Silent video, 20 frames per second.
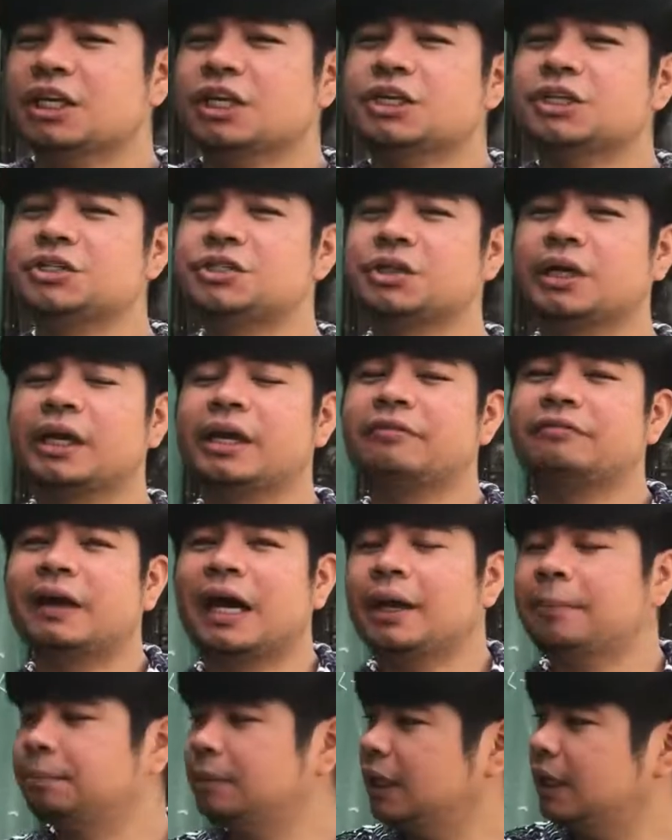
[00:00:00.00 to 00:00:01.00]
So if
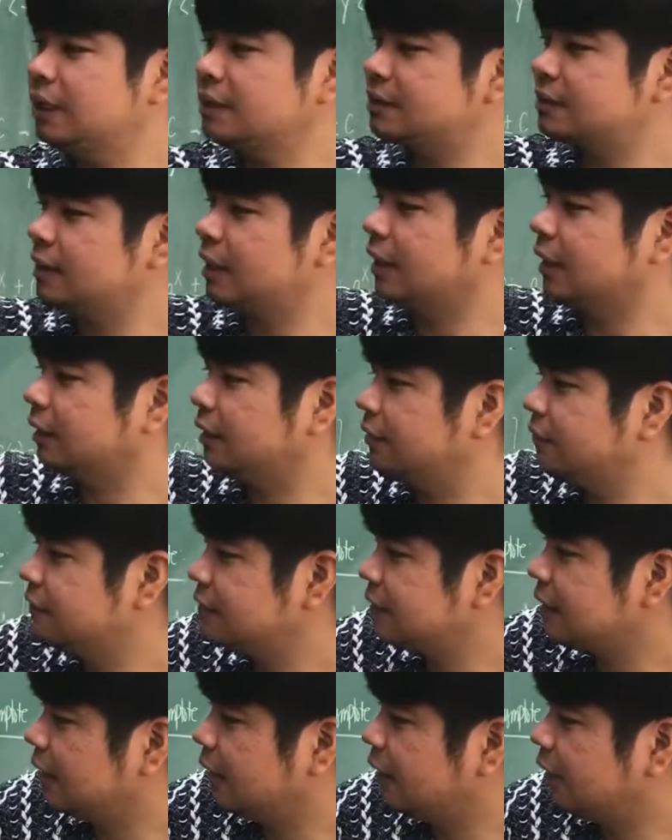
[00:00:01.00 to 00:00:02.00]
I place negative
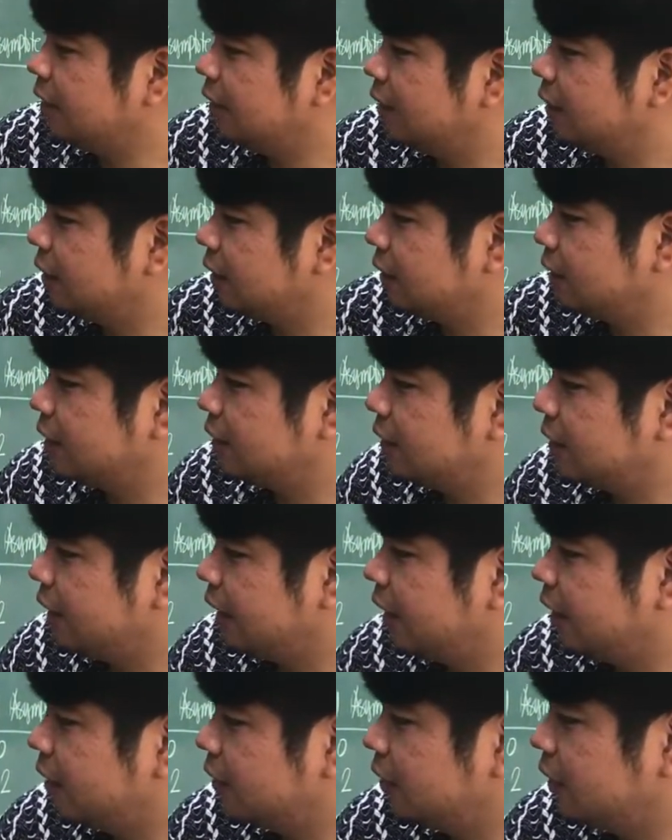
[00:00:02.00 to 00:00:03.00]
sign here,
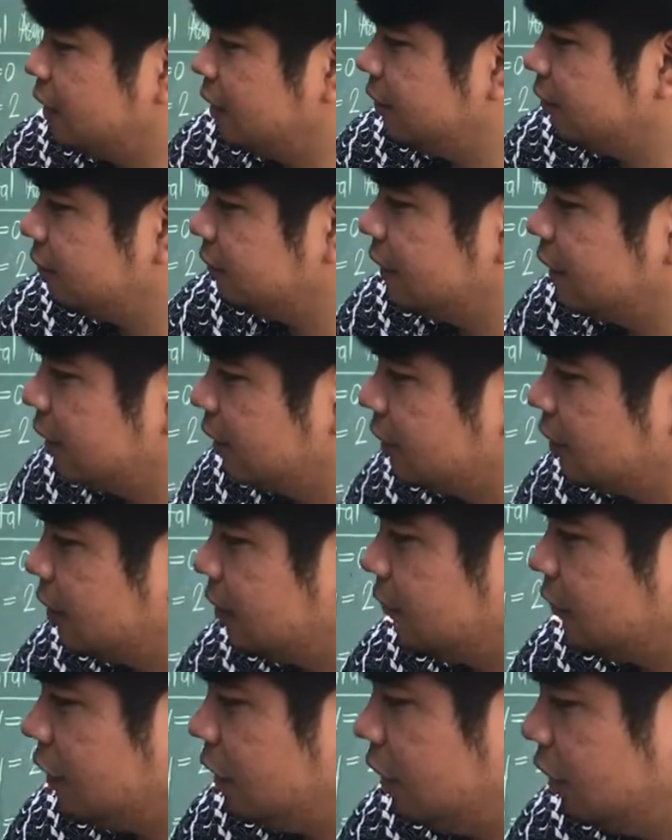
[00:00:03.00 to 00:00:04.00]
negative,
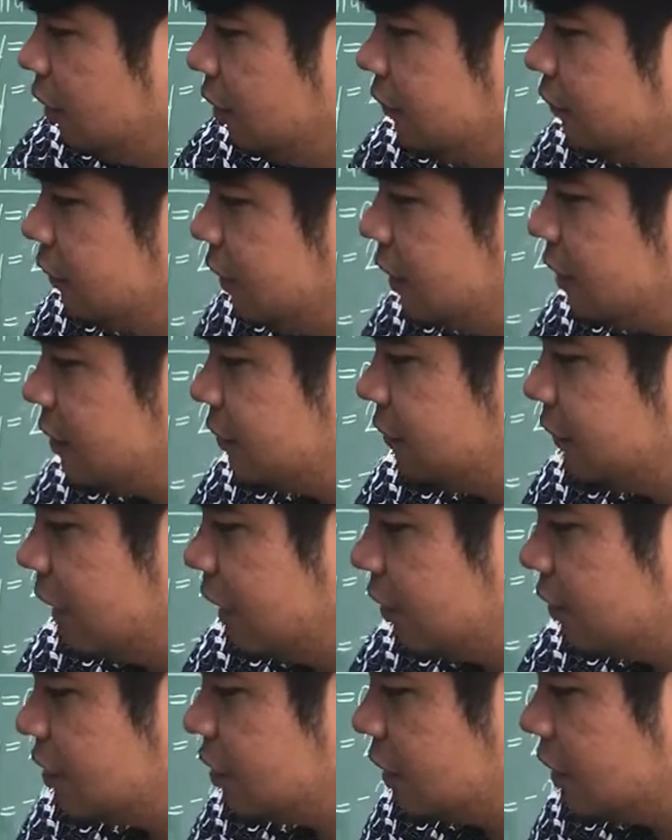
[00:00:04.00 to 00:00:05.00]
negative, all of this
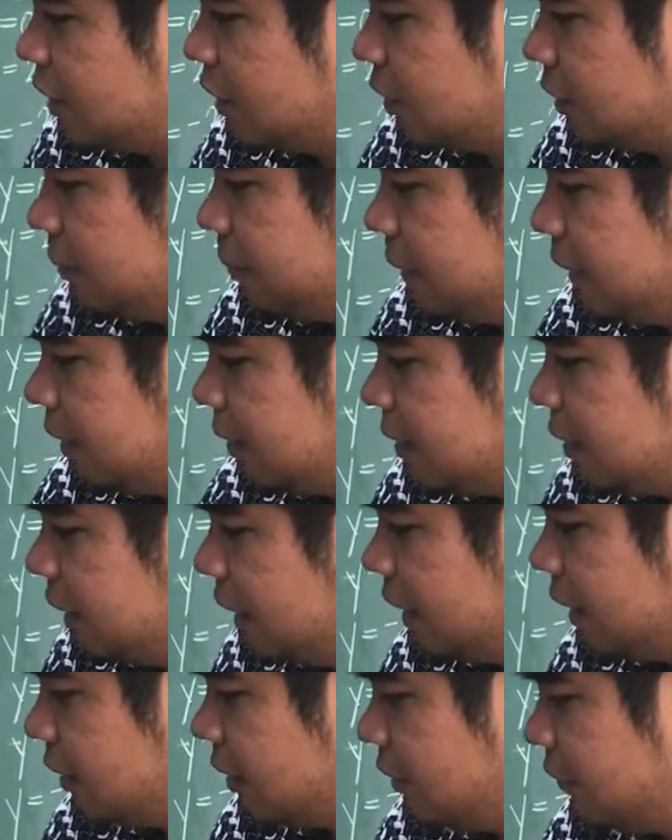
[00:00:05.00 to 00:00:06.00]
function, I place
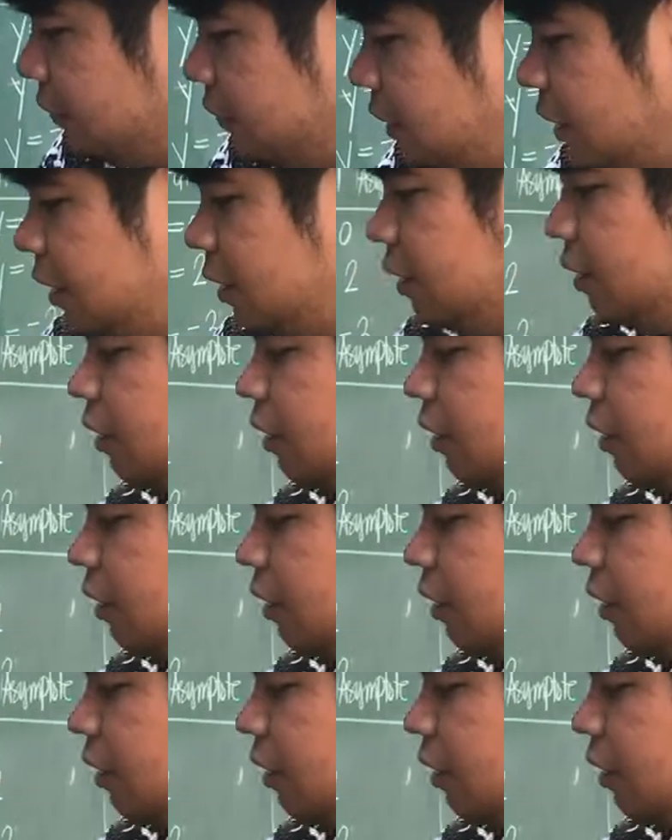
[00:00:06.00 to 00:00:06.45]
negative here,